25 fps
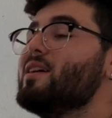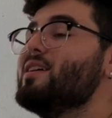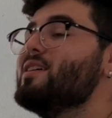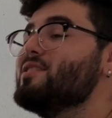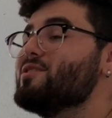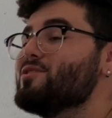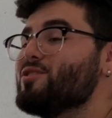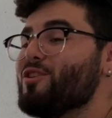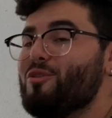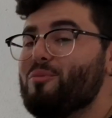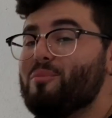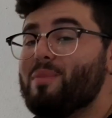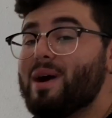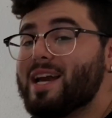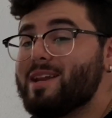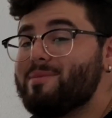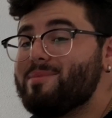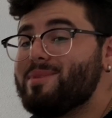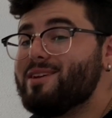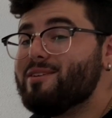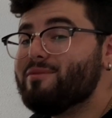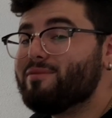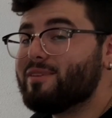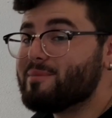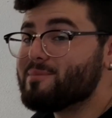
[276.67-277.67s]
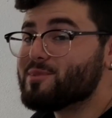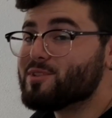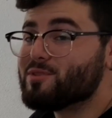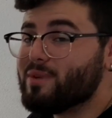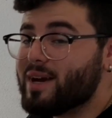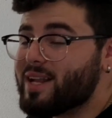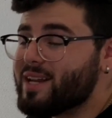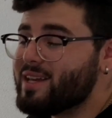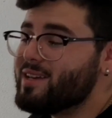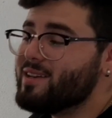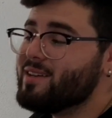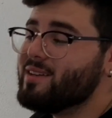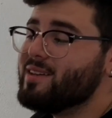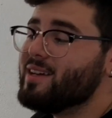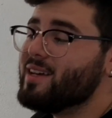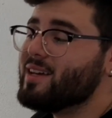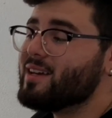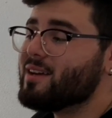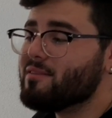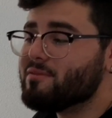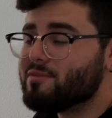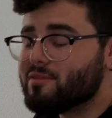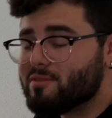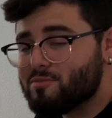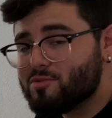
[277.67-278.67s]
So mind me if I'm sweating and
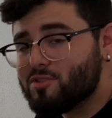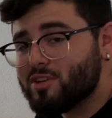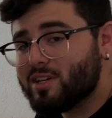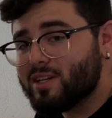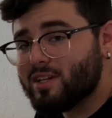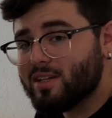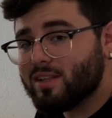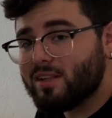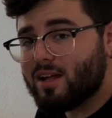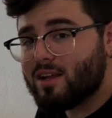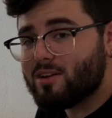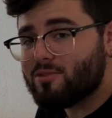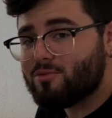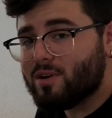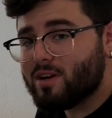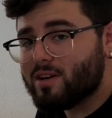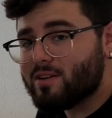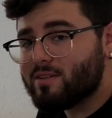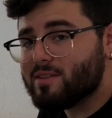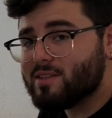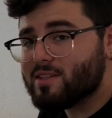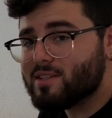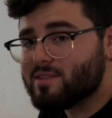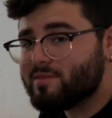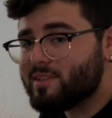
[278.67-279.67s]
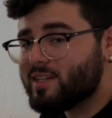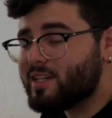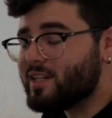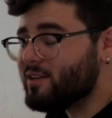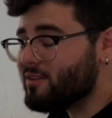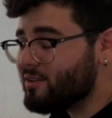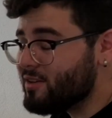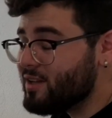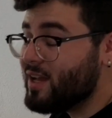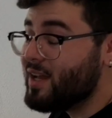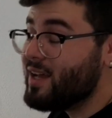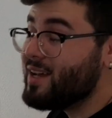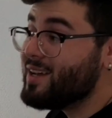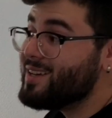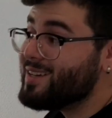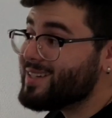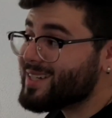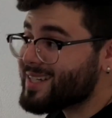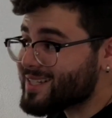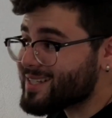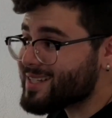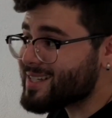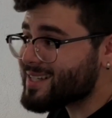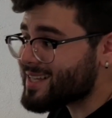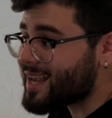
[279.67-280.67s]
if I'm drinking a lot of water in this video
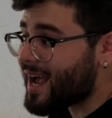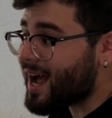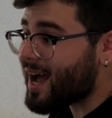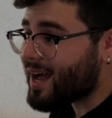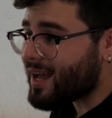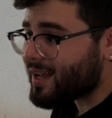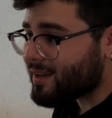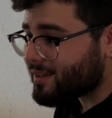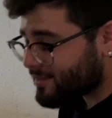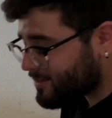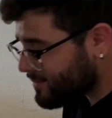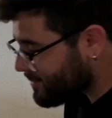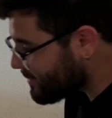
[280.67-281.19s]
because it's hot.